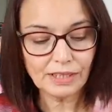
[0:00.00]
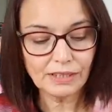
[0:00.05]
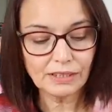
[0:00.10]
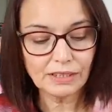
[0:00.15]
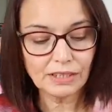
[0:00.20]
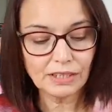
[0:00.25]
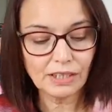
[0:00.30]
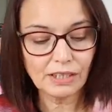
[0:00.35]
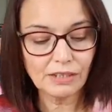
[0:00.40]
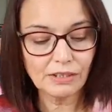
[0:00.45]

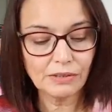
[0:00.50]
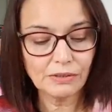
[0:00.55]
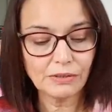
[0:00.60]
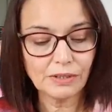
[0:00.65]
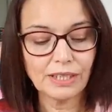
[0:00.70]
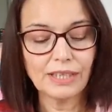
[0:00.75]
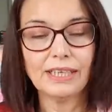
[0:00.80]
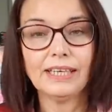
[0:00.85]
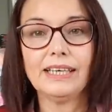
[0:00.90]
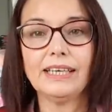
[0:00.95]

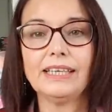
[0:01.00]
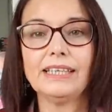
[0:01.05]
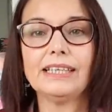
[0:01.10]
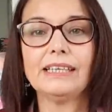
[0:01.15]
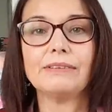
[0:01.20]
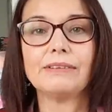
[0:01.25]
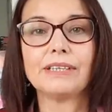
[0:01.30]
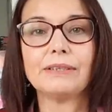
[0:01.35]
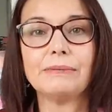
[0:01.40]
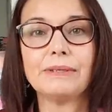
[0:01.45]
So
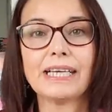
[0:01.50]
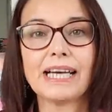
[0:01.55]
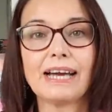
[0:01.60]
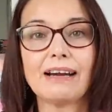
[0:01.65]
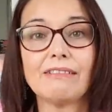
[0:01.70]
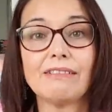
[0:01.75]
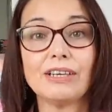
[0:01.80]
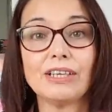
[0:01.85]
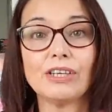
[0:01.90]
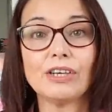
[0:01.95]
yeah, I'm going to be
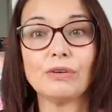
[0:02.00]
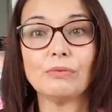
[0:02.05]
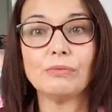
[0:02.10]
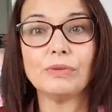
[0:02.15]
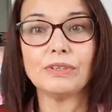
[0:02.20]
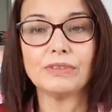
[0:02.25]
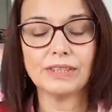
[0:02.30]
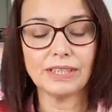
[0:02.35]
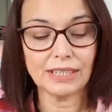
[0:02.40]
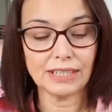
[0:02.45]
carrying on
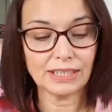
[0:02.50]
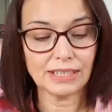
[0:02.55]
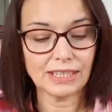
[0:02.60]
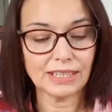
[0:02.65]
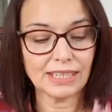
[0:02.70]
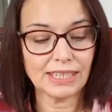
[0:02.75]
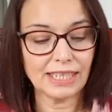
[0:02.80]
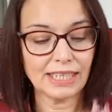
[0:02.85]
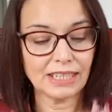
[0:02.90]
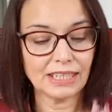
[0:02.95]
with this
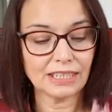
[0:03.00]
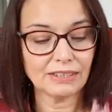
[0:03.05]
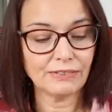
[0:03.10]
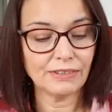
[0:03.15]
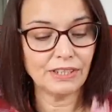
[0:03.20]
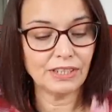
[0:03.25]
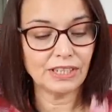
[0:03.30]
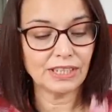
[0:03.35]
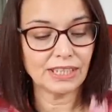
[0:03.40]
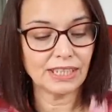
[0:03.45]
today because I've
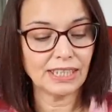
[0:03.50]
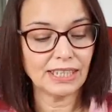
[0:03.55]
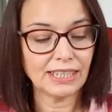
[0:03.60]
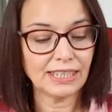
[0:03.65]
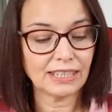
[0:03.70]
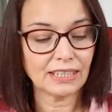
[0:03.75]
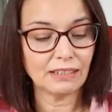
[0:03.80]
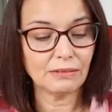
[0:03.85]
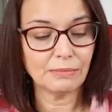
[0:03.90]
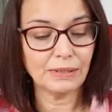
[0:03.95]
only done a
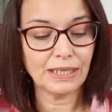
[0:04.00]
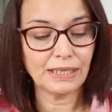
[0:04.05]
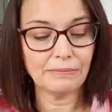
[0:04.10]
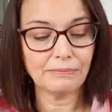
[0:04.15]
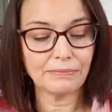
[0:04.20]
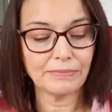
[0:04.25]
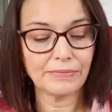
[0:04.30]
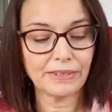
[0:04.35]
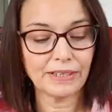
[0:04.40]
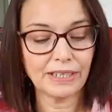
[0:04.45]
little
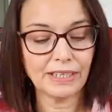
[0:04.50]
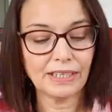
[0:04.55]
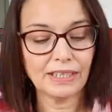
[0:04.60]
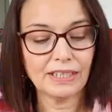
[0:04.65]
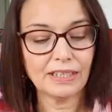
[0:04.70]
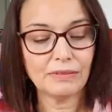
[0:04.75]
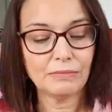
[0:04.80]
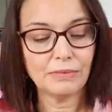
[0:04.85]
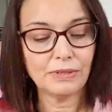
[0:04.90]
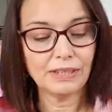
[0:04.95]
bit.
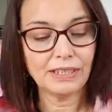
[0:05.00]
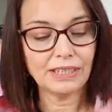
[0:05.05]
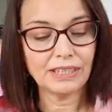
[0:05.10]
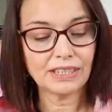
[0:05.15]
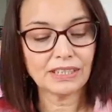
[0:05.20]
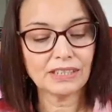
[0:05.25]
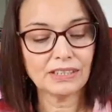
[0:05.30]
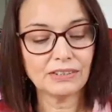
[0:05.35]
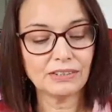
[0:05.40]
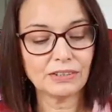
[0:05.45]
But it
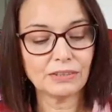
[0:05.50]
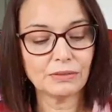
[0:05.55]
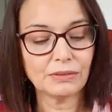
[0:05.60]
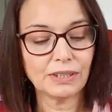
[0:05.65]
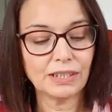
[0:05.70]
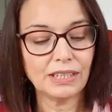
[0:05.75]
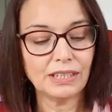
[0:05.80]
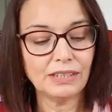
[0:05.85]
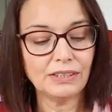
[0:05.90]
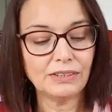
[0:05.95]
does look
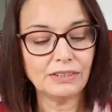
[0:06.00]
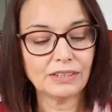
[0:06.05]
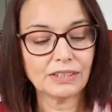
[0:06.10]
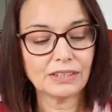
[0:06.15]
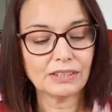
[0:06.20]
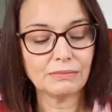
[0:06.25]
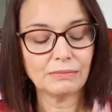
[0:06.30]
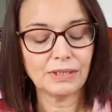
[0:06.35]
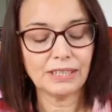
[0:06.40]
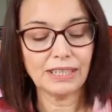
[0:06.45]
quite loose
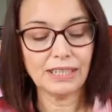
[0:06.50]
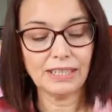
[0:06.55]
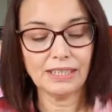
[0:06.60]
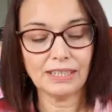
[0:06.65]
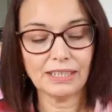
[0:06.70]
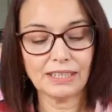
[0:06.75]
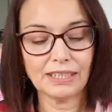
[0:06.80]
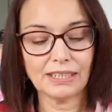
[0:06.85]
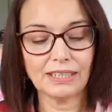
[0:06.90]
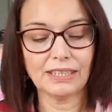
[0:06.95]
to
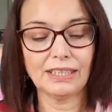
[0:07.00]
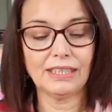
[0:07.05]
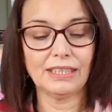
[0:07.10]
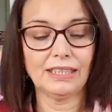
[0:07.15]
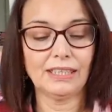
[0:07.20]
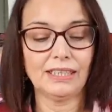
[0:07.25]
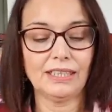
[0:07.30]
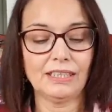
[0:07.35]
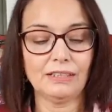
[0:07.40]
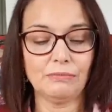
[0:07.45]
me,
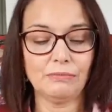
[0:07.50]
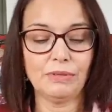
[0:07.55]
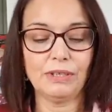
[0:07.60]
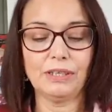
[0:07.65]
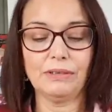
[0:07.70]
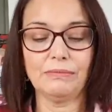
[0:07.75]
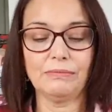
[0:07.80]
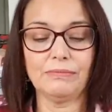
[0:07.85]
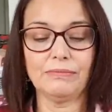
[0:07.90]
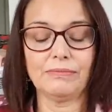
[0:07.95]

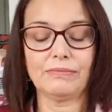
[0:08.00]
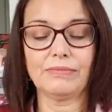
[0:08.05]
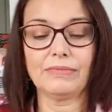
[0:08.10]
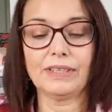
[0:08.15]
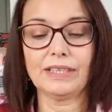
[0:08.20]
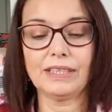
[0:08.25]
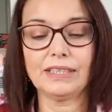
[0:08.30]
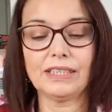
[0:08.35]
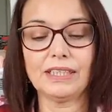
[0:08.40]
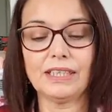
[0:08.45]
but
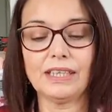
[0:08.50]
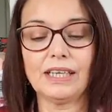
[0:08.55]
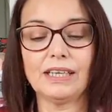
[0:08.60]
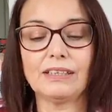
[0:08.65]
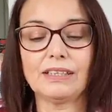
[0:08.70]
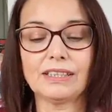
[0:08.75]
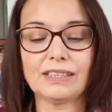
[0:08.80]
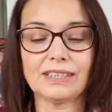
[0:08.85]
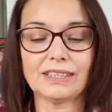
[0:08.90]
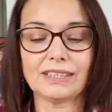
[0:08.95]
I don't know,
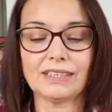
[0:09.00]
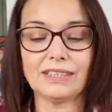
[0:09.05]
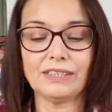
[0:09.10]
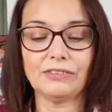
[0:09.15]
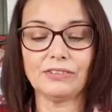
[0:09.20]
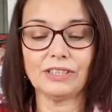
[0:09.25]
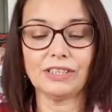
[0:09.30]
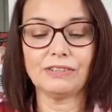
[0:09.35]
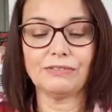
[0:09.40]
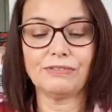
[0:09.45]
because you've got the